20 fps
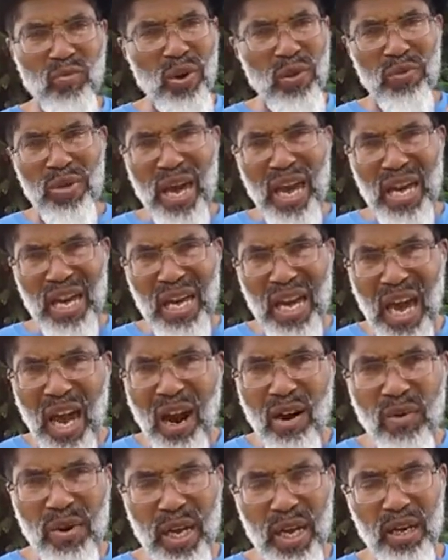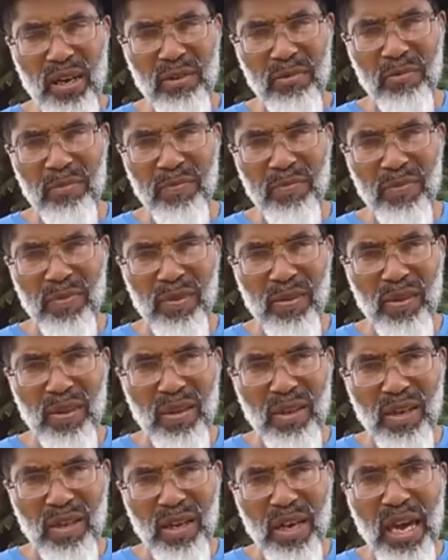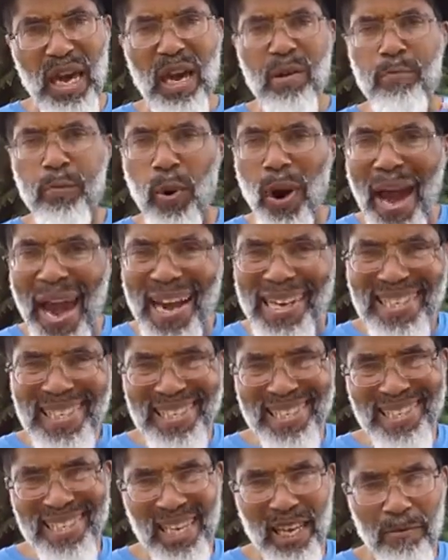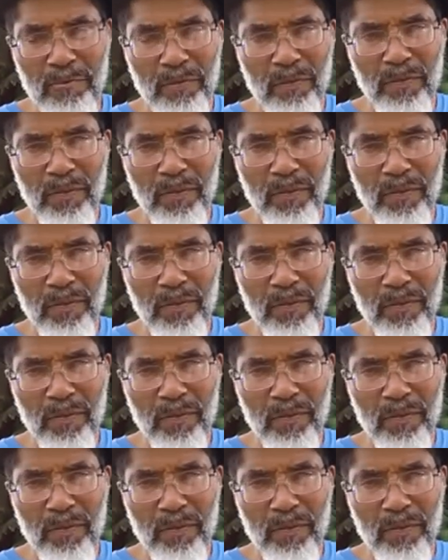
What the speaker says: when they hear it and practice it,